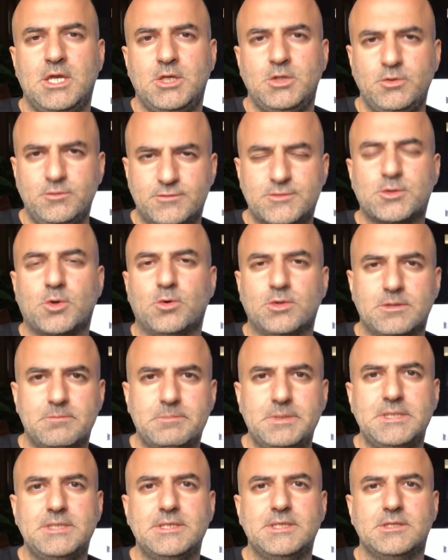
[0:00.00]
you've sold a
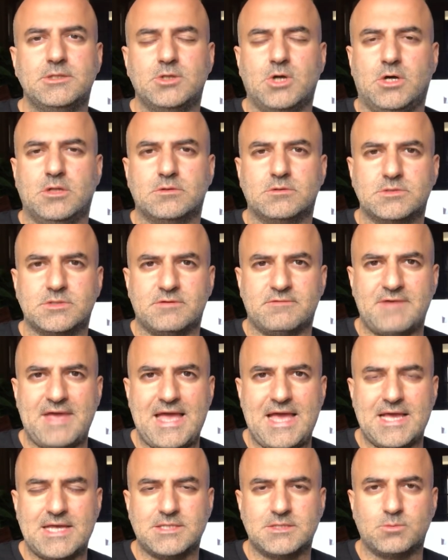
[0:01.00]
billion dollars of
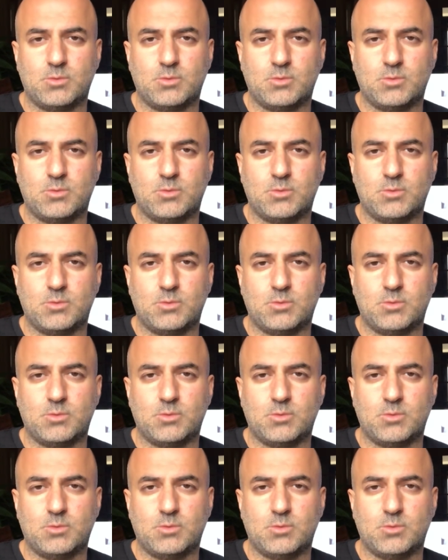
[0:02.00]
ads,